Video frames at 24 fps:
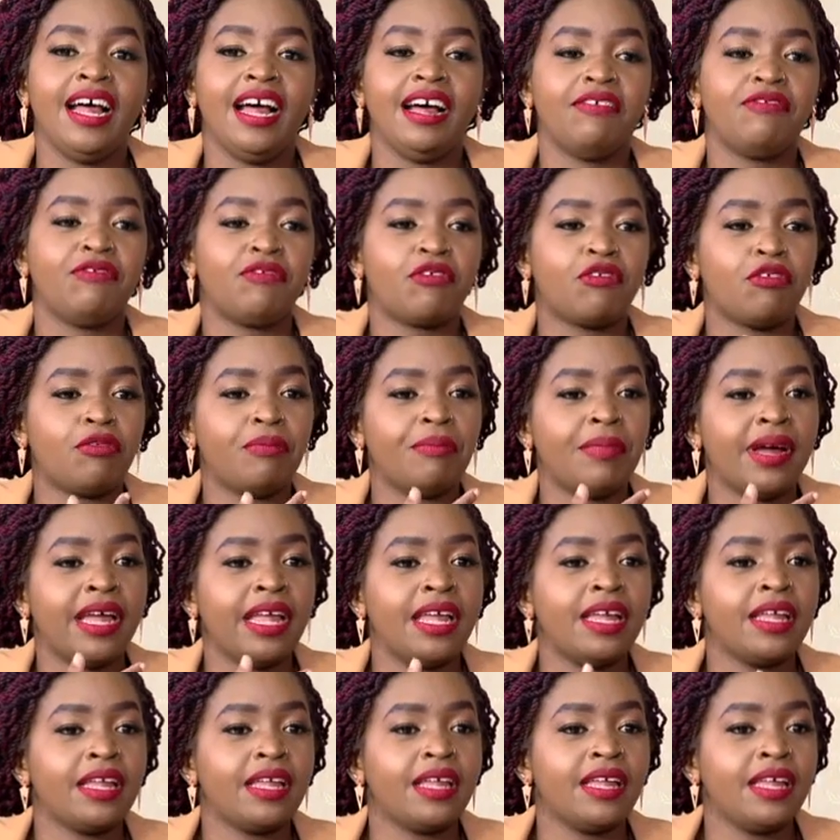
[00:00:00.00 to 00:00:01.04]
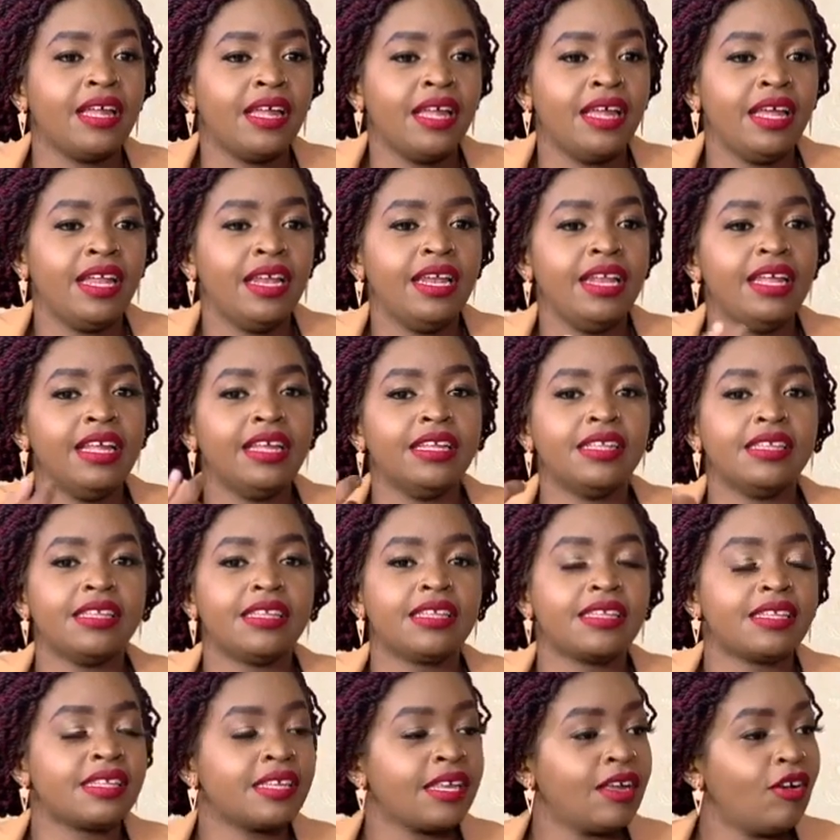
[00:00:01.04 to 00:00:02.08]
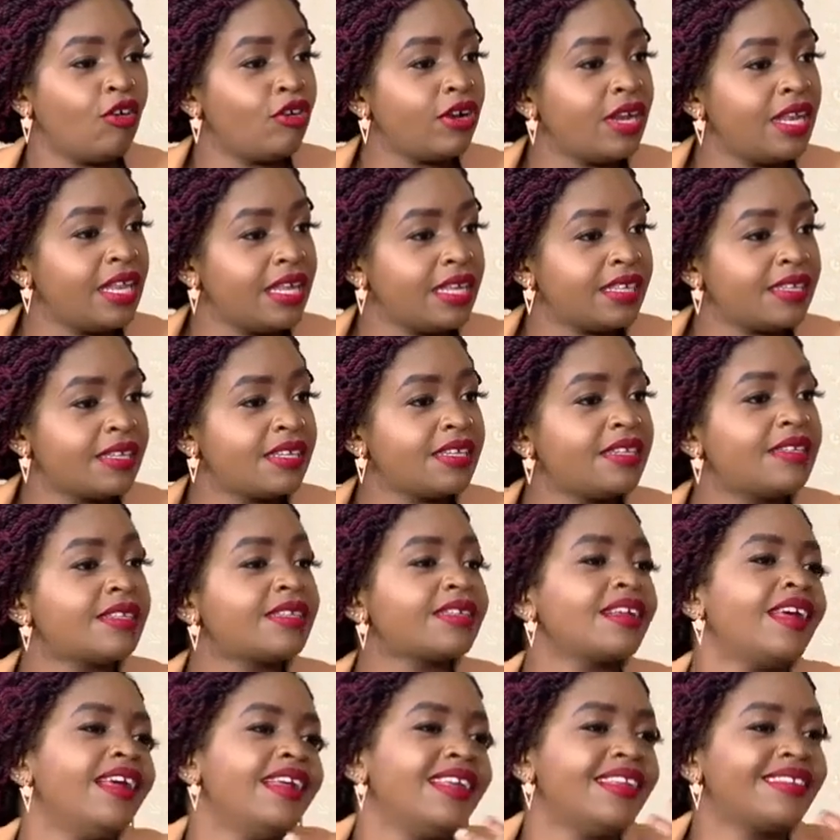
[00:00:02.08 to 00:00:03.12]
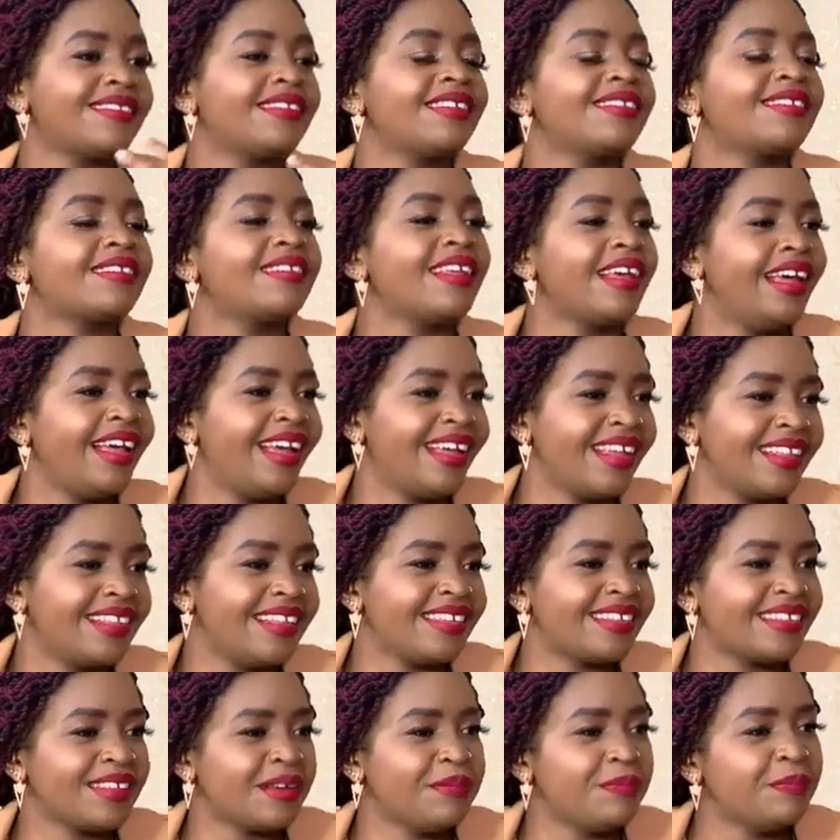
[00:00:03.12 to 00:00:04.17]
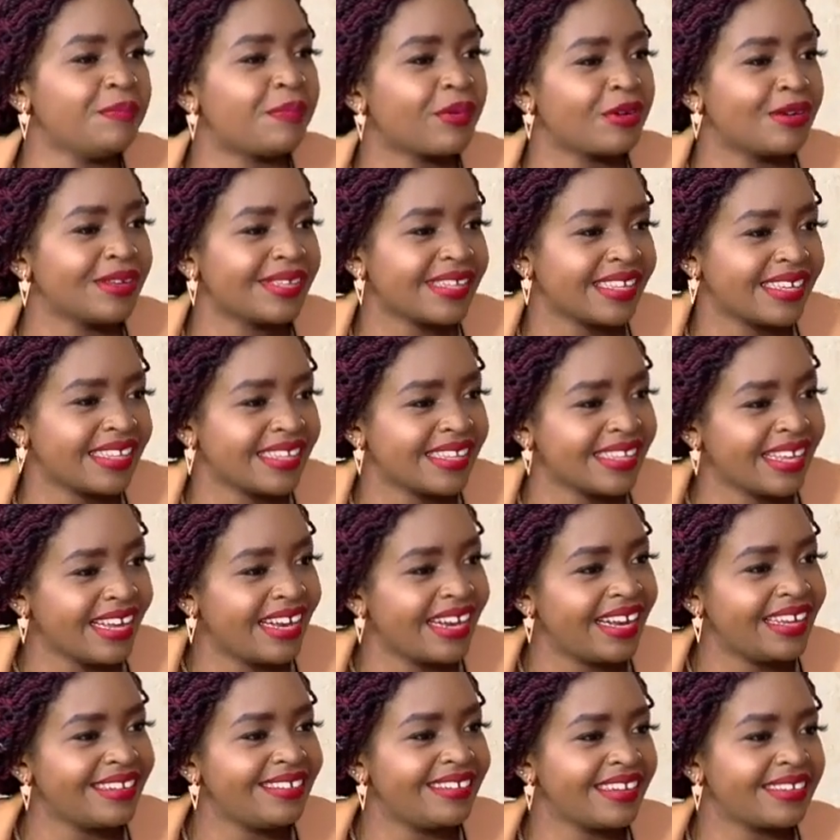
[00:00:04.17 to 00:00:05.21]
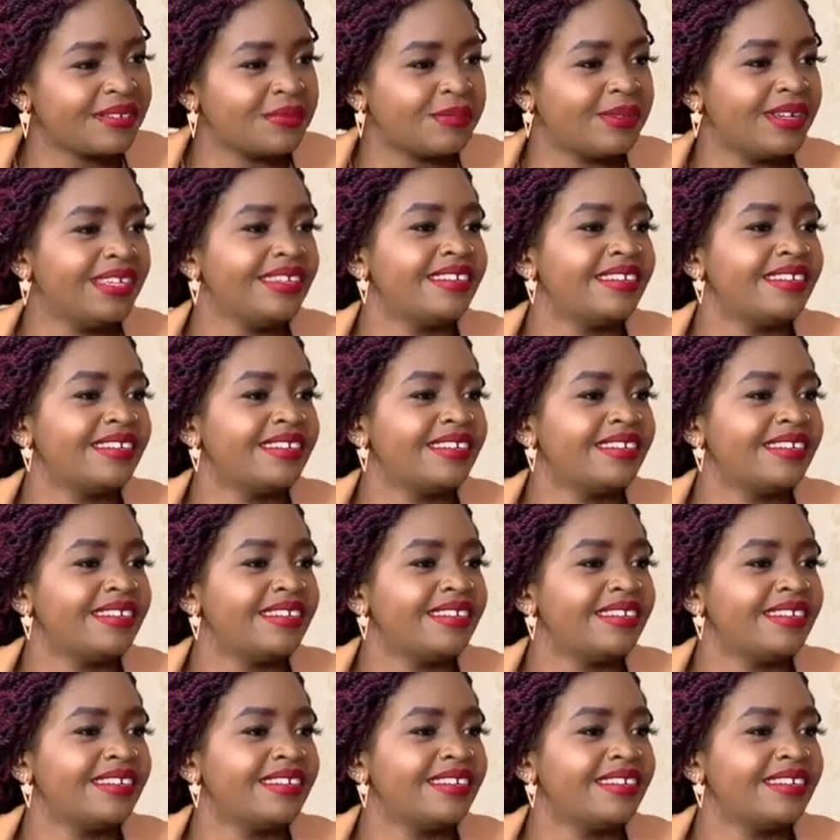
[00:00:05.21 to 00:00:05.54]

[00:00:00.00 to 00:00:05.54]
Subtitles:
are from my nails only. Is this the same process and adjustment?